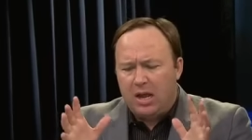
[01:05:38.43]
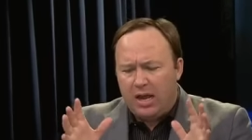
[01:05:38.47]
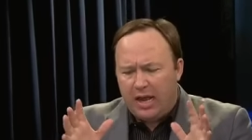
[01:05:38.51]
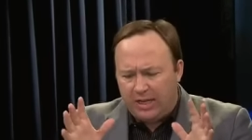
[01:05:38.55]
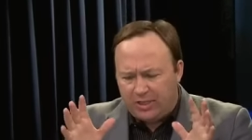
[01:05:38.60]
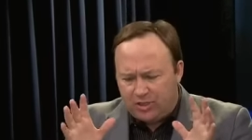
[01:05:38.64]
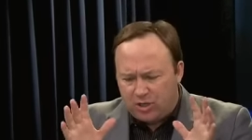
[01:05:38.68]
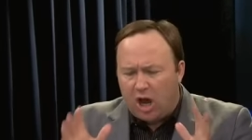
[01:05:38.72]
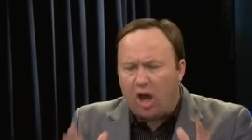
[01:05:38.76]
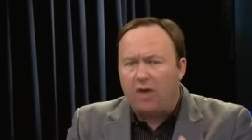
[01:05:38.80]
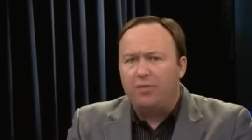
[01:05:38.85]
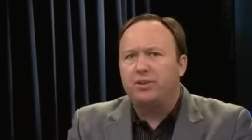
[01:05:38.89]

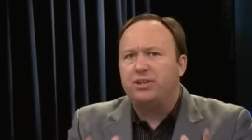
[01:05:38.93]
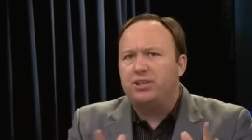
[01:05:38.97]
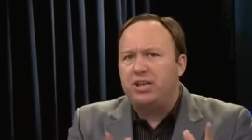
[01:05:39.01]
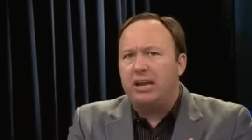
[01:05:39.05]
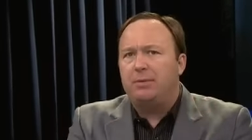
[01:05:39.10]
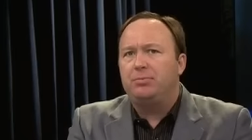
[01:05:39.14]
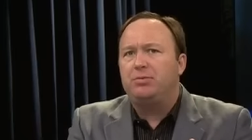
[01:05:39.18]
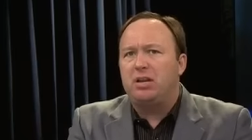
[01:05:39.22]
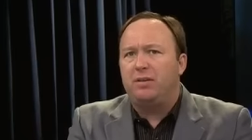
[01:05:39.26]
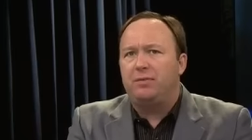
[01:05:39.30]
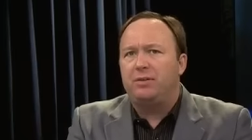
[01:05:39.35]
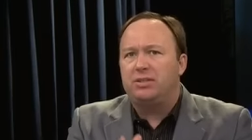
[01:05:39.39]
It's all the
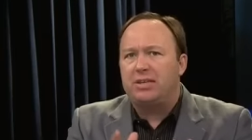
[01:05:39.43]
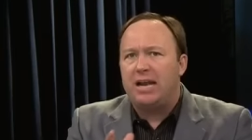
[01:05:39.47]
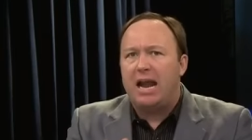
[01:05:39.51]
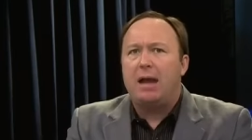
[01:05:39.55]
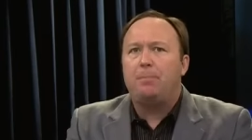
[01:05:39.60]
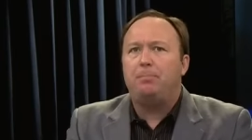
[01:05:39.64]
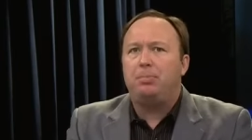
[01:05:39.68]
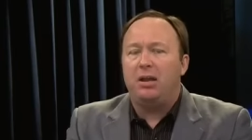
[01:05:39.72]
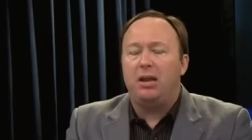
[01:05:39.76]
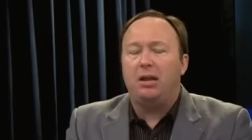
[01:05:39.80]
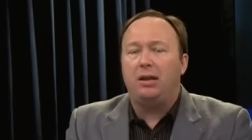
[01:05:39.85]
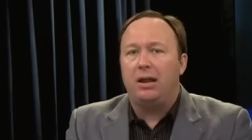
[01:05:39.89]
same stuff that's
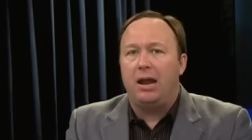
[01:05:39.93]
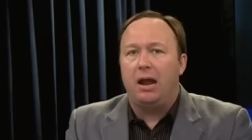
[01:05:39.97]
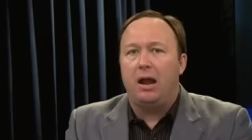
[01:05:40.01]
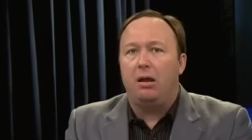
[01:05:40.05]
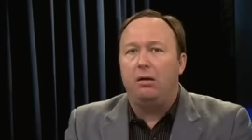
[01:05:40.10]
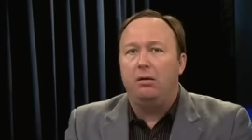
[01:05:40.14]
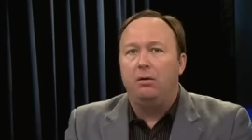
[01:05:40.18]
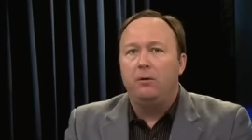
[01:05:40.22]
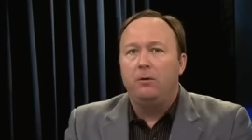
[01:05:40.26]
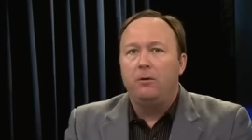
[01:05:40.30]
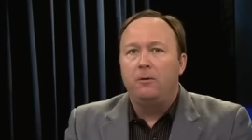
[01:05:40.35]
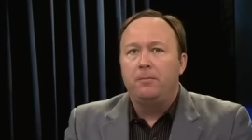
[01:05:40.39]
happening
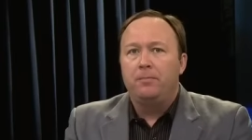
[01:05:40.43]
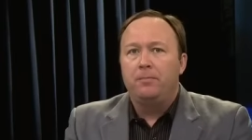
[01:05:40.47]
now,